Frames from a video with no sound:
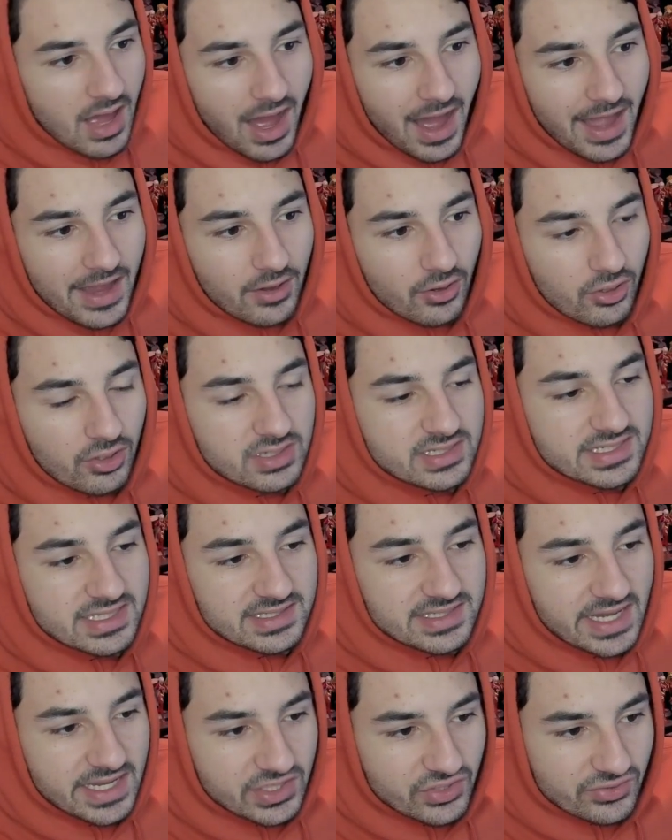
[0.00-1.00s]
I heard he's a
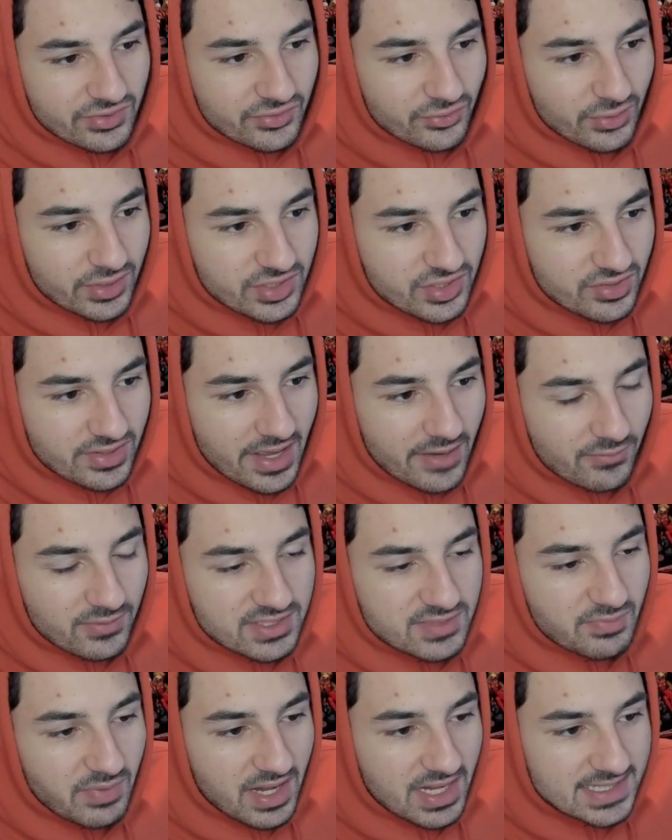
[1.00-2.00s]
dangerous creature that
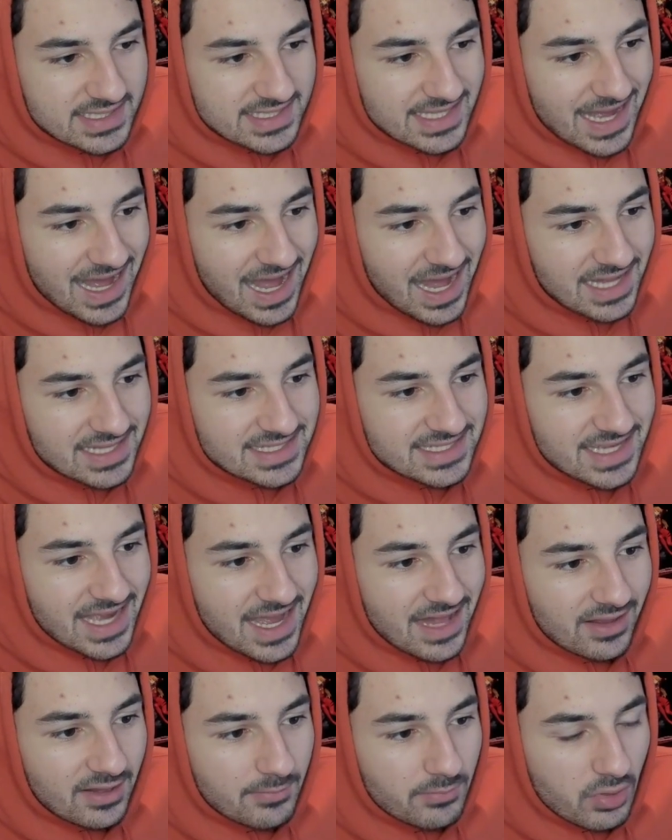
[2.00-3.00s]
responds to
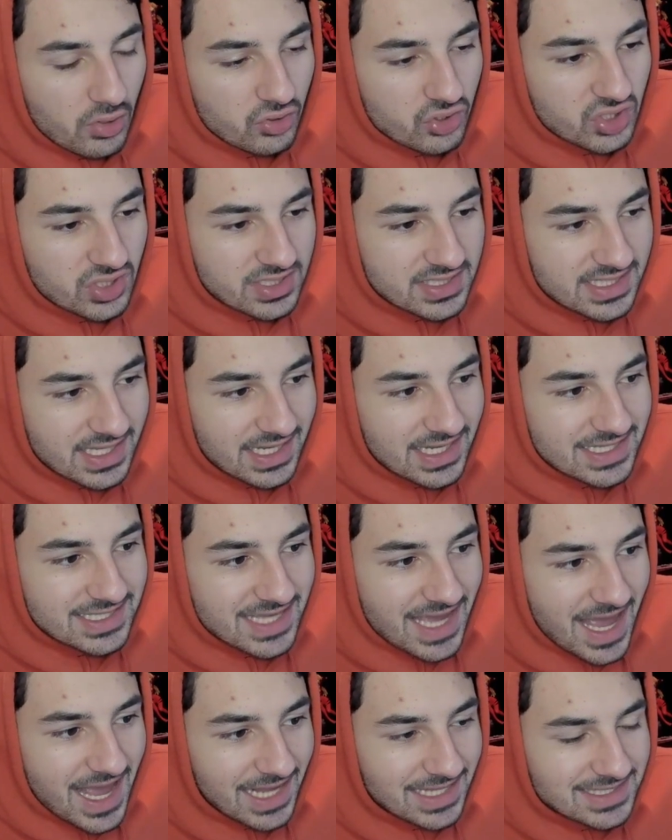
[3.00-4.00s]
hostile emotions and
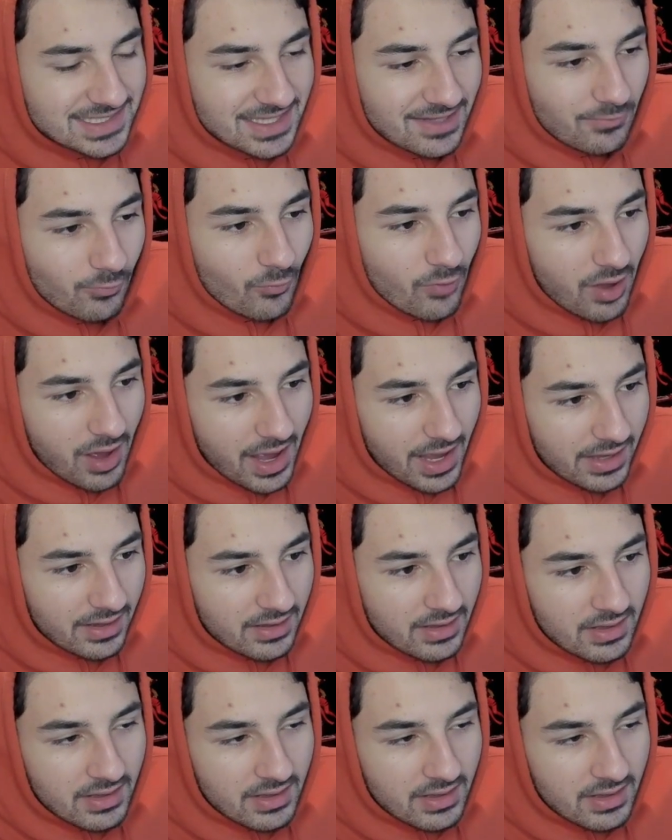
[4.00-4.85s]
attacks, then why?